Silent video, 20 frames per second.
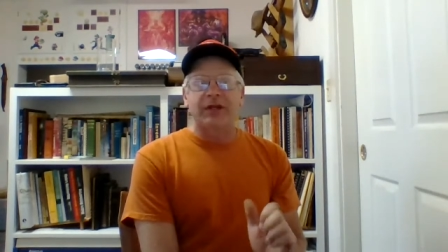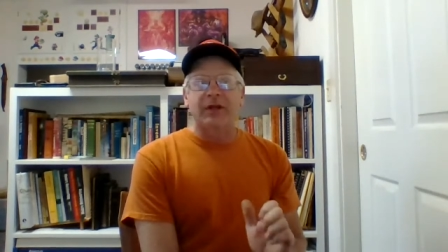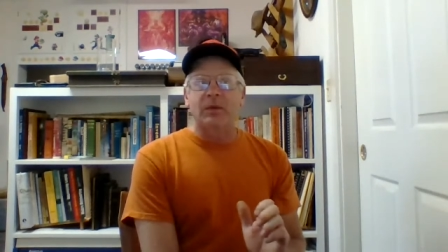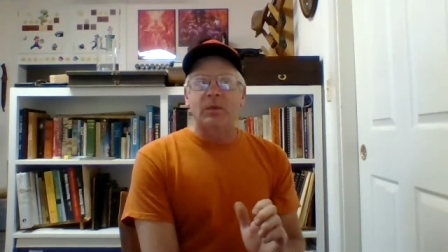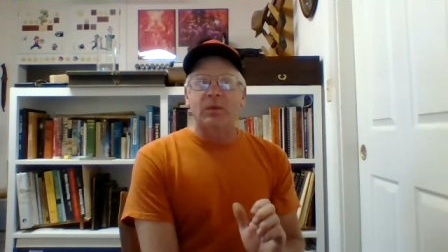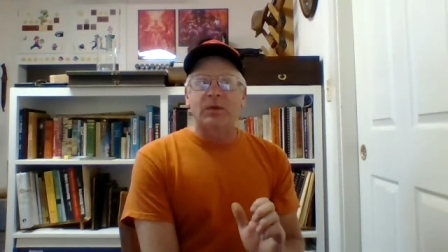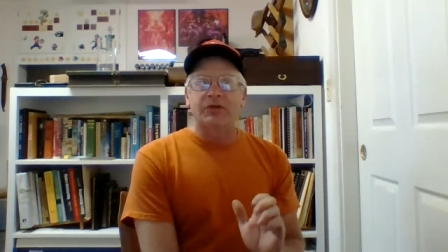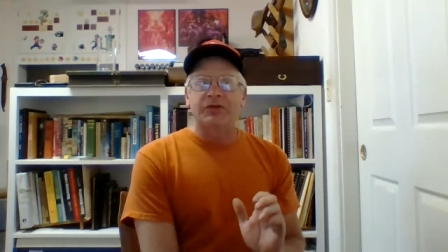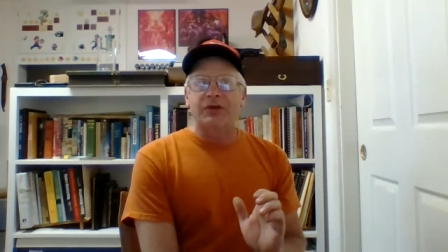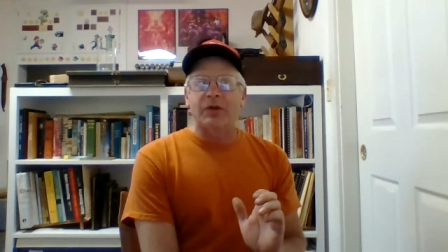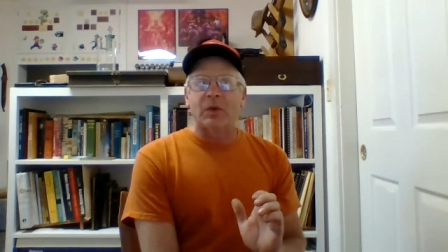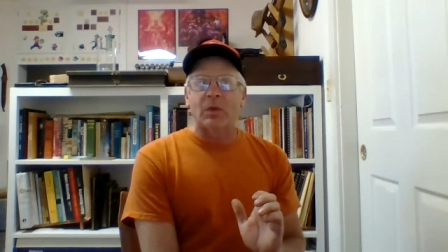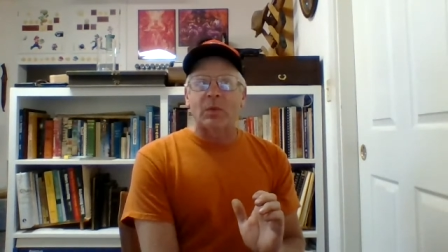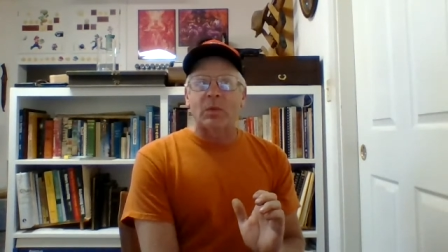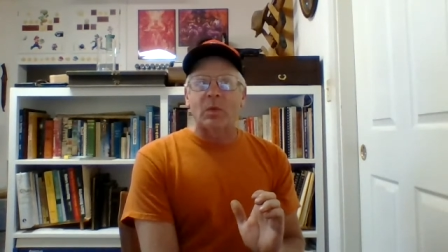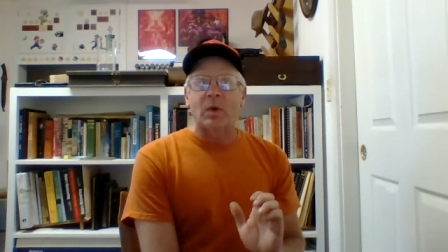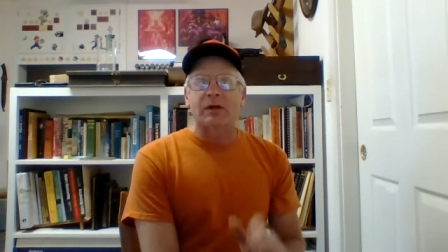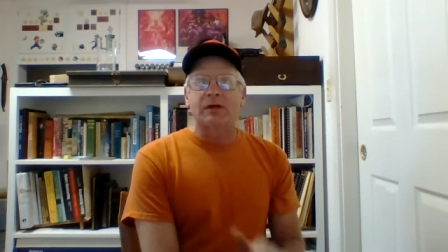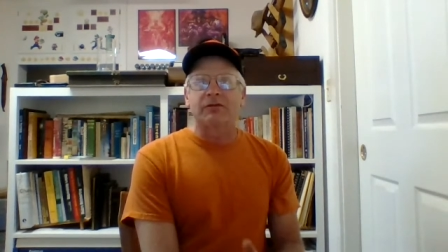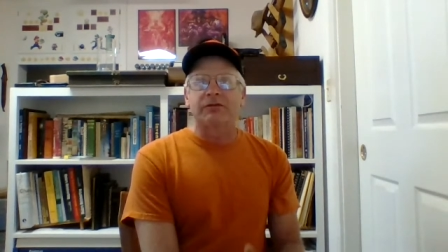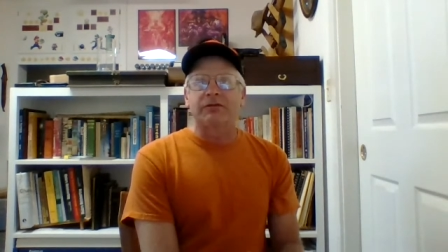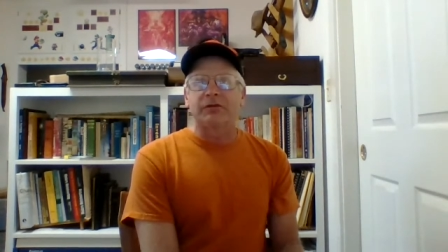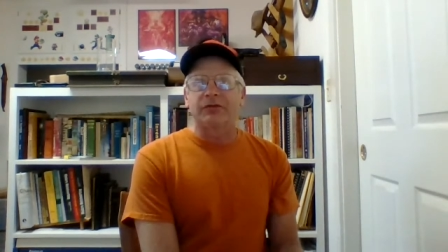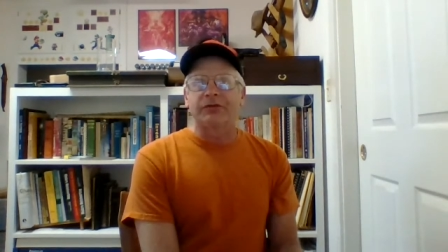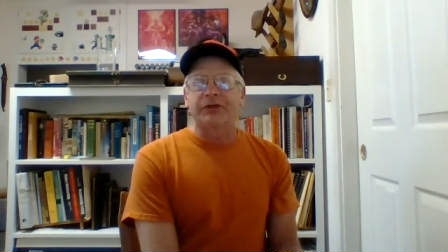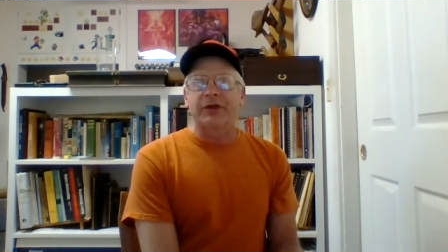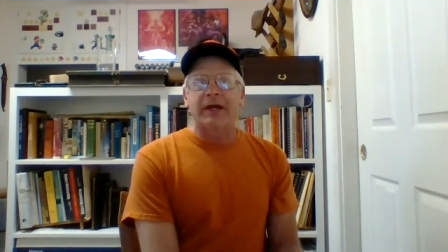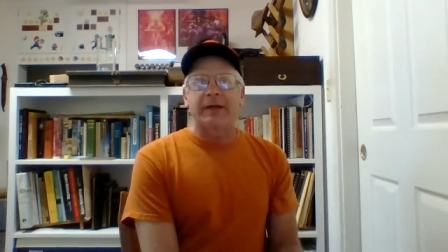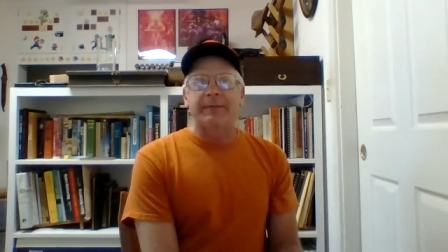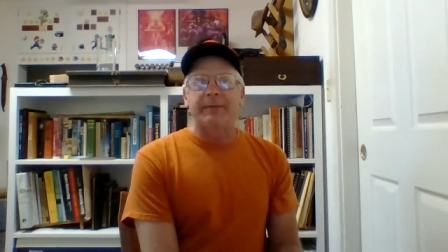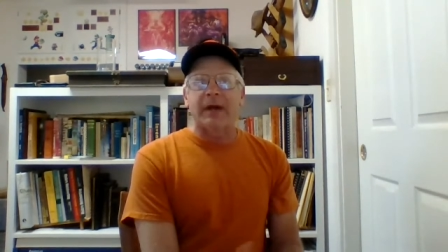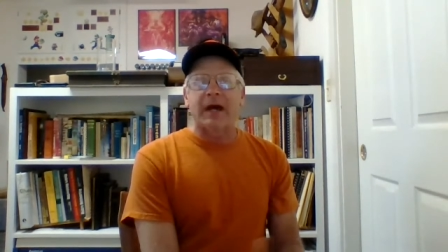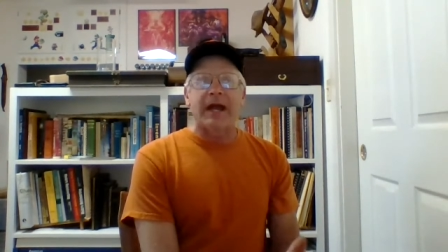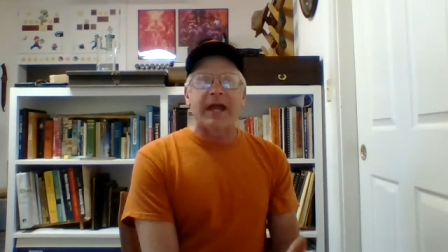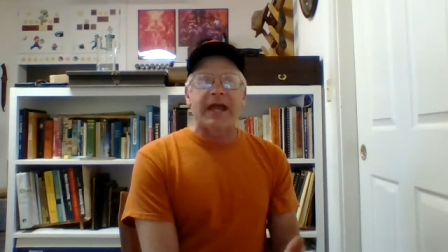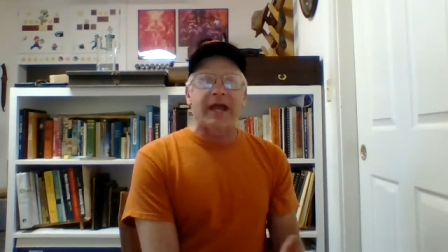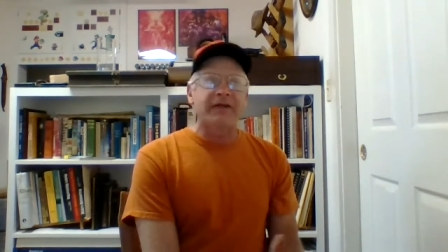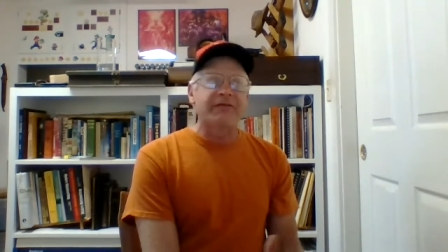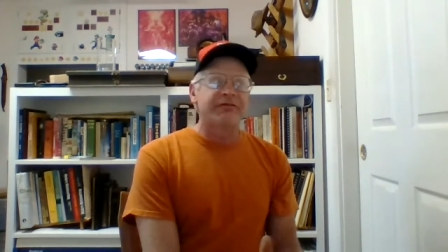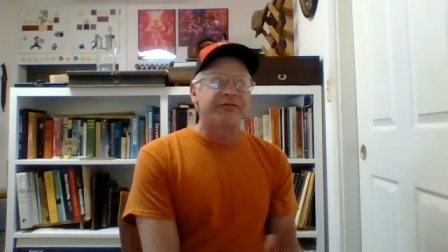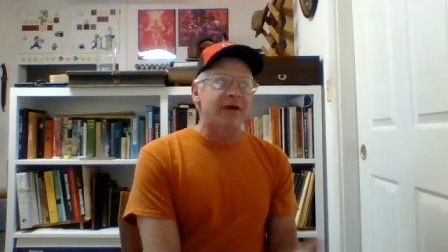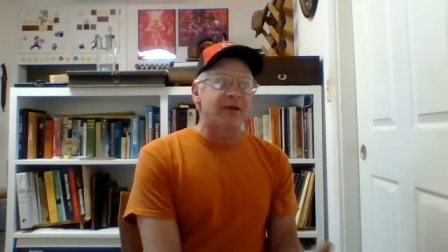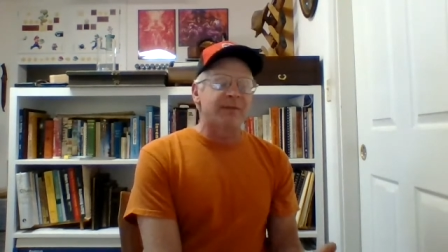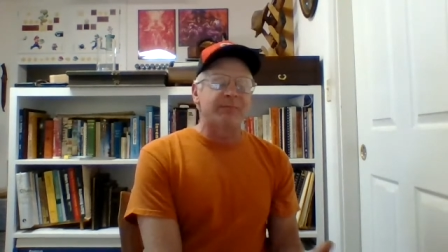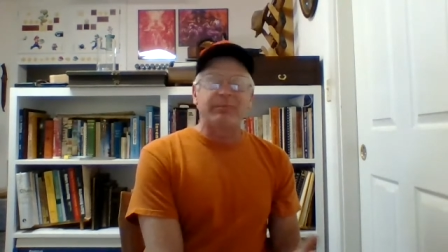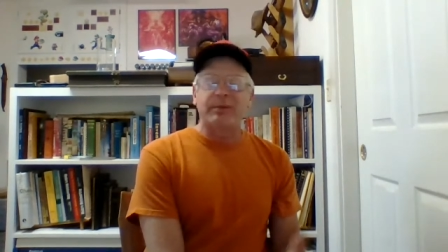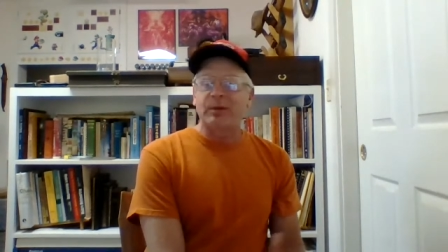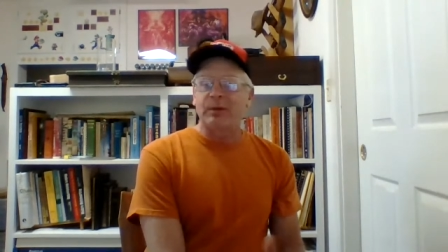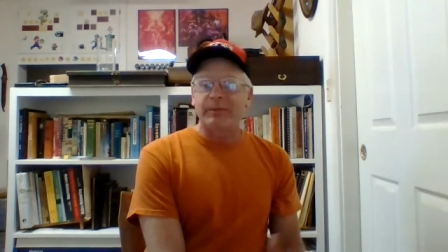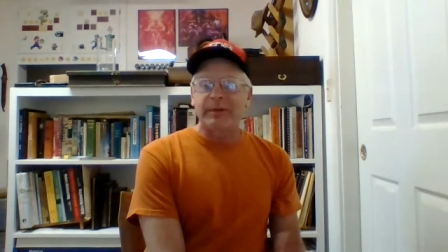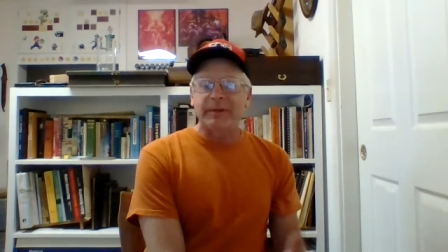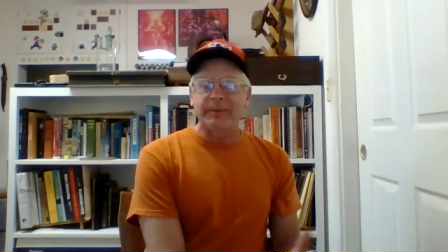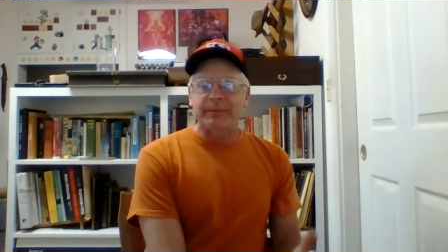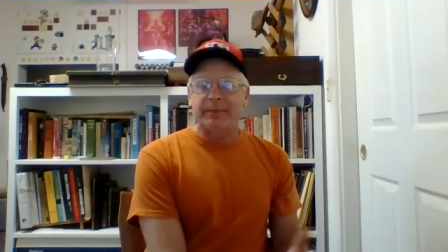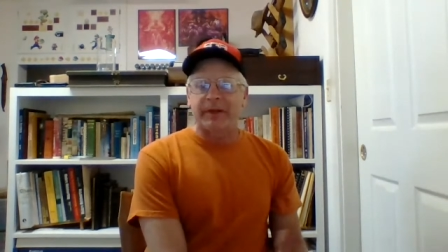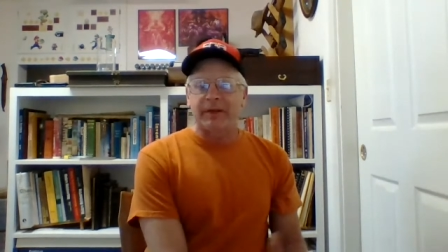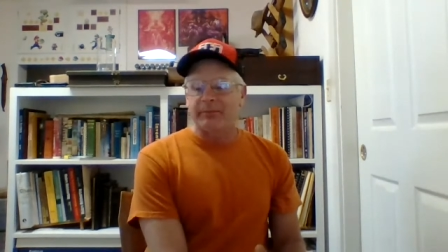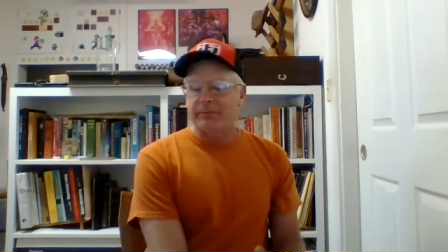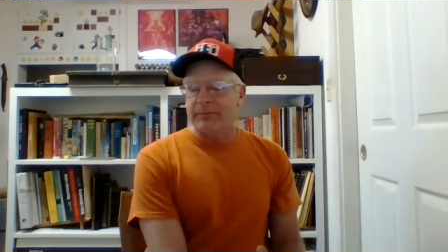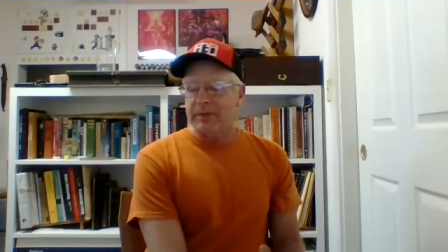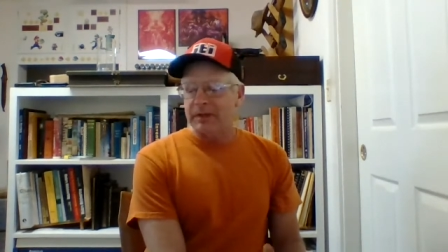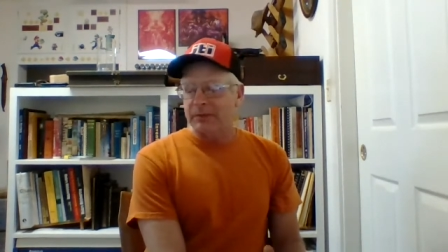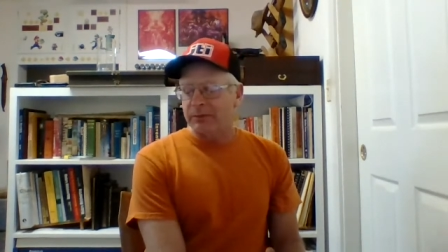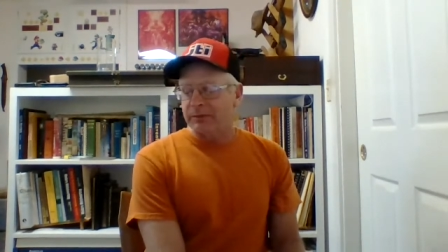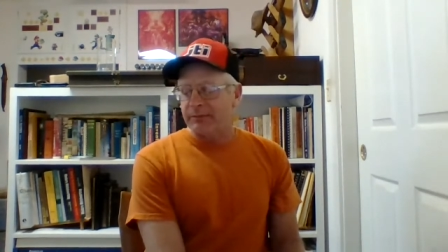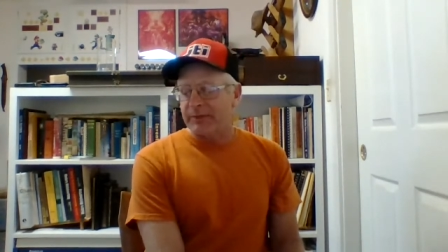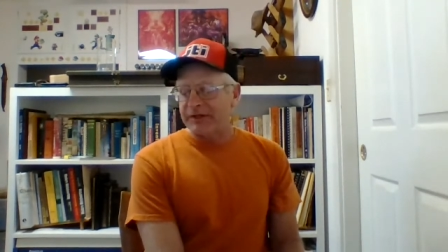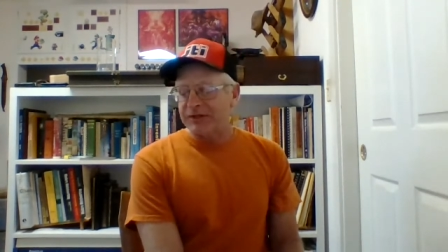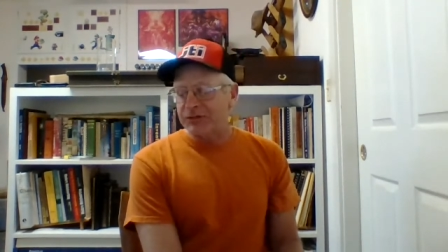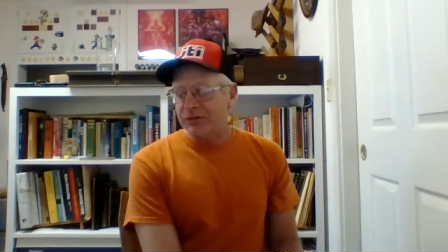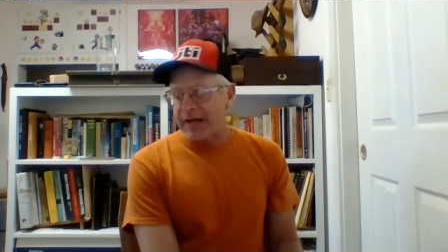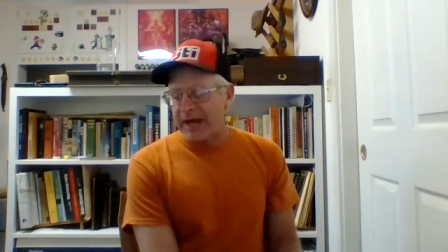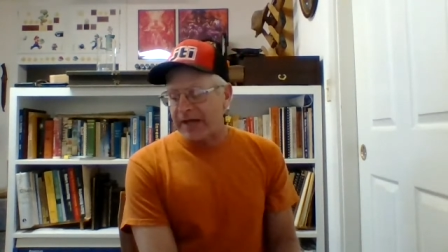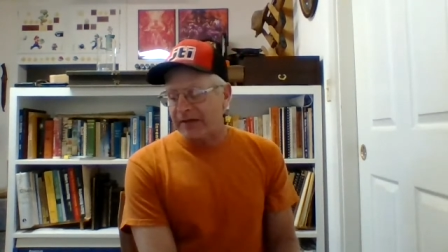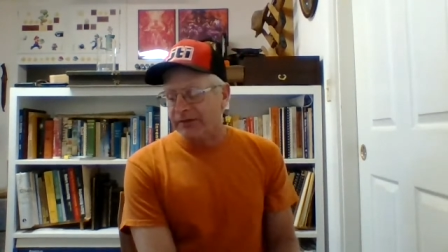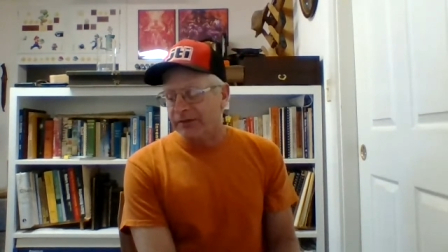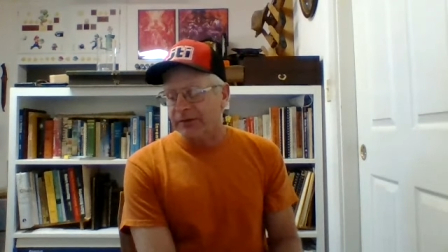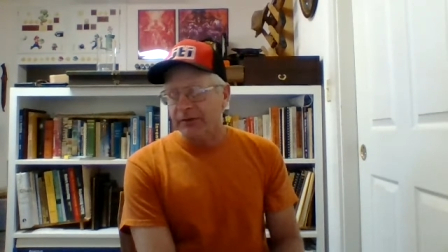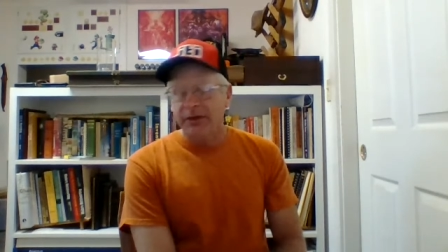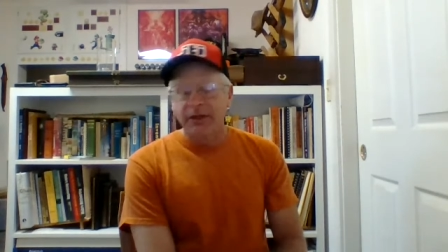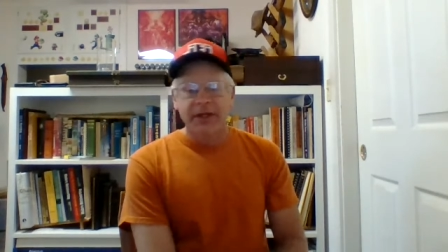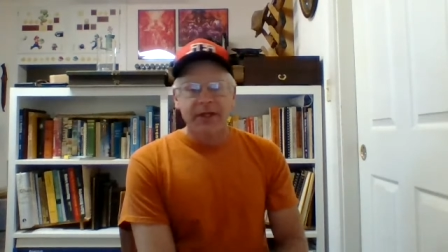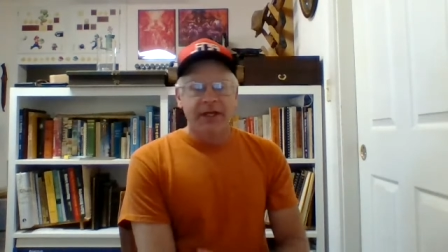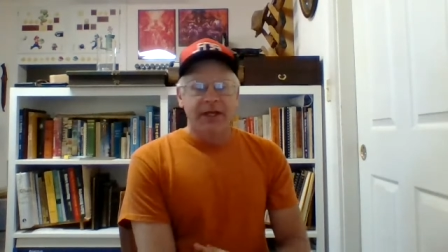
It was a wonderful time. I had fun pulling mm. people out of the mud with my tractor.